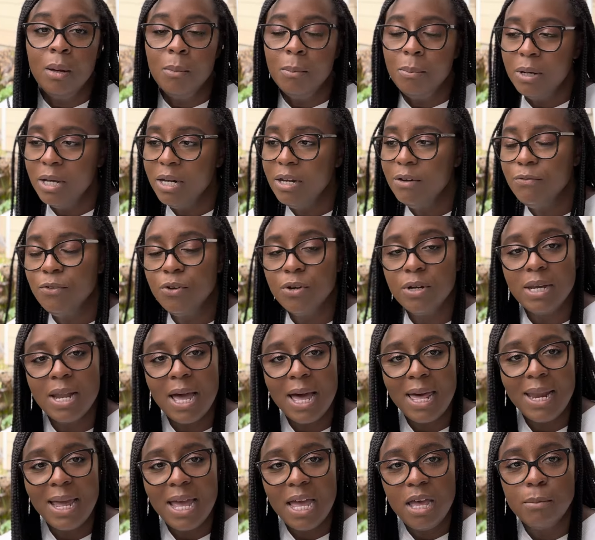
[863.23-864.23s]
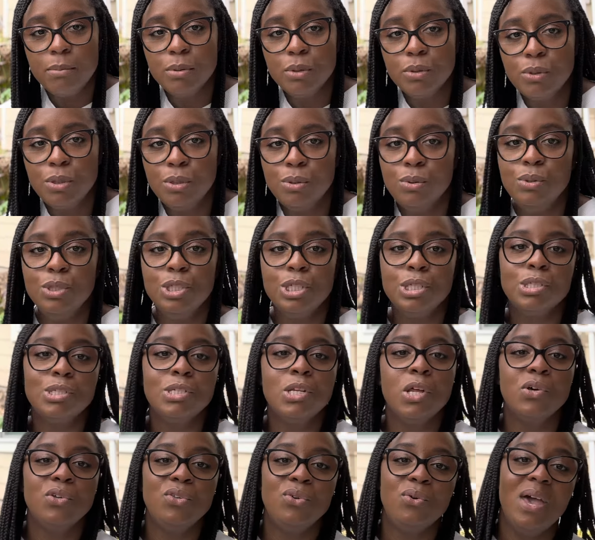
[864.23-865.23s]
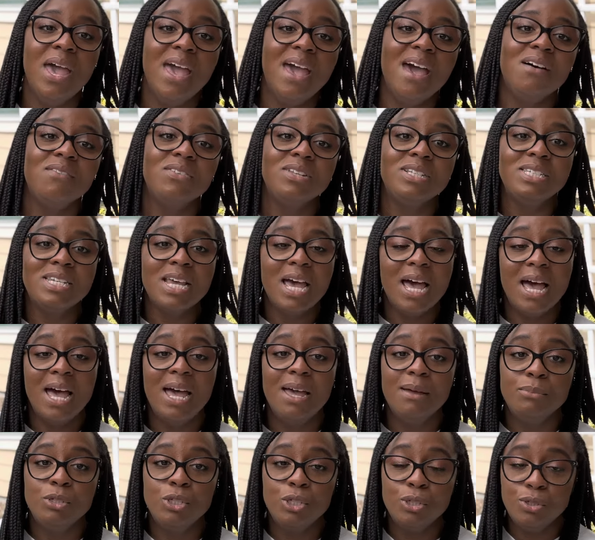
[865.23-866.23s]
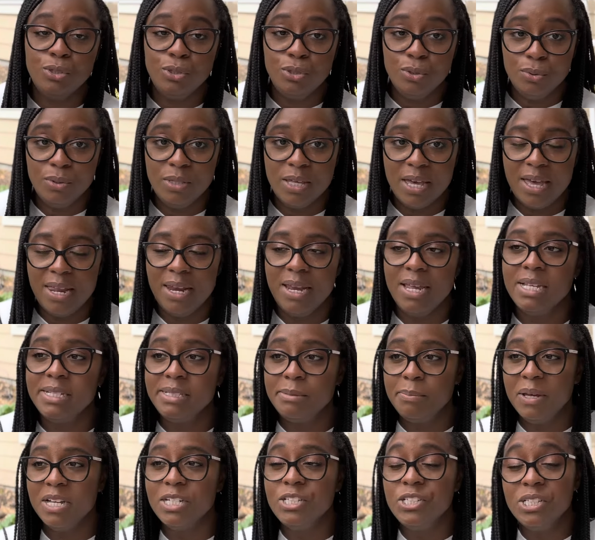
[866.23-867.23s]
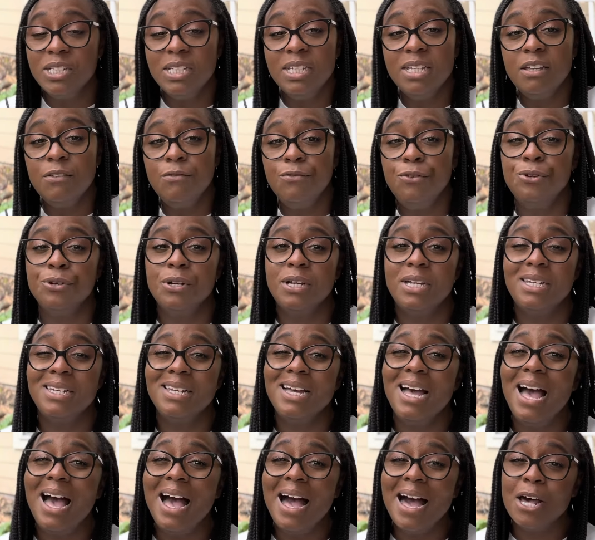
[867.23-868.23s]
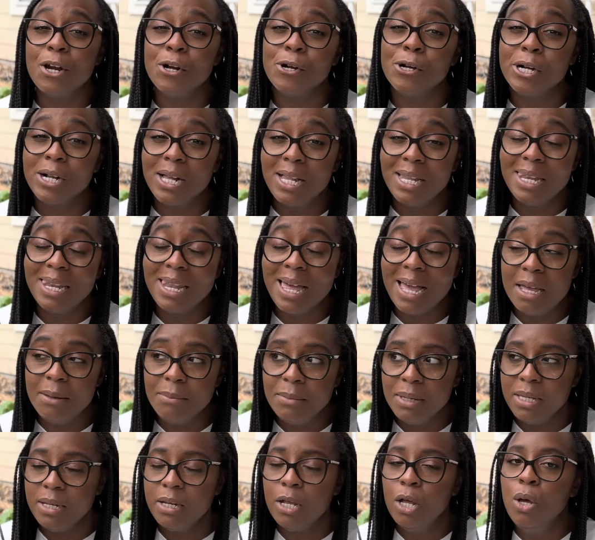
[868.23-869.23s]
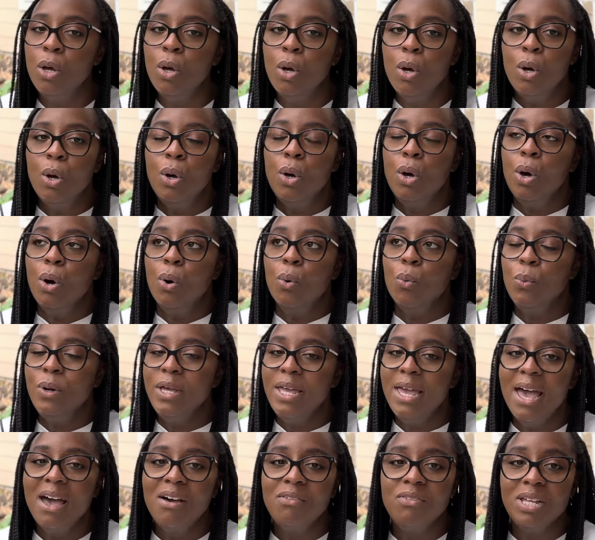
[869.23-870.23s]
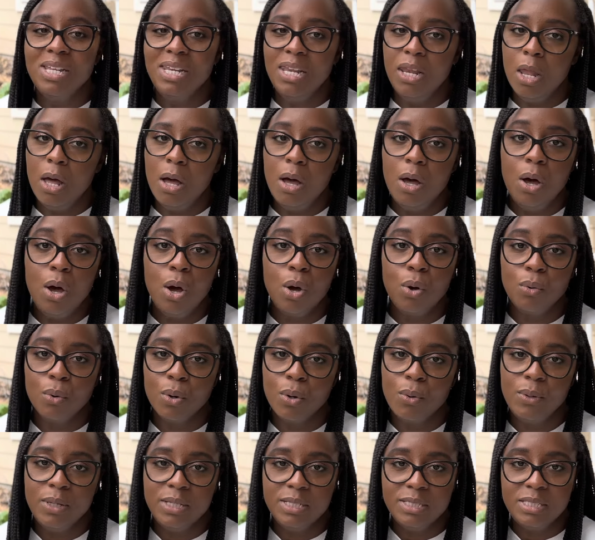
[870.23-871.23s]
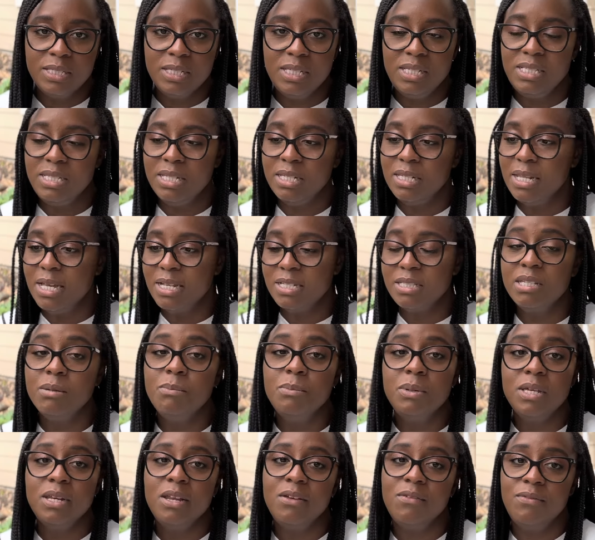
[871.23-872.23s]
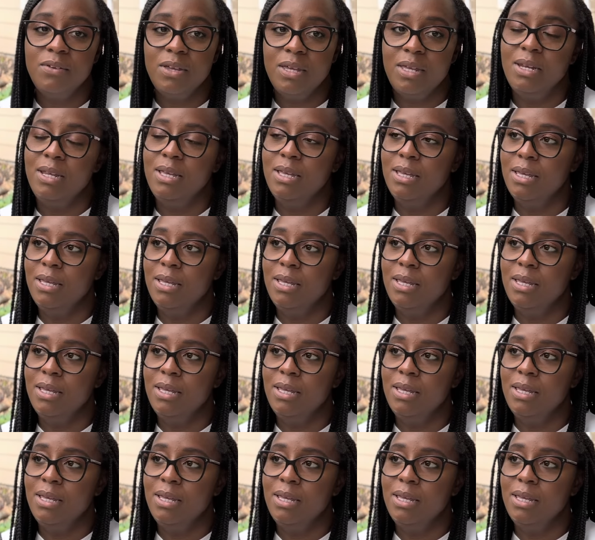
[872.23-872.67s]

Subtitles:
but if you're not able to, just know you have time to do that, especially if you're in a hotter climate. We have a long growing season. That's the benefit.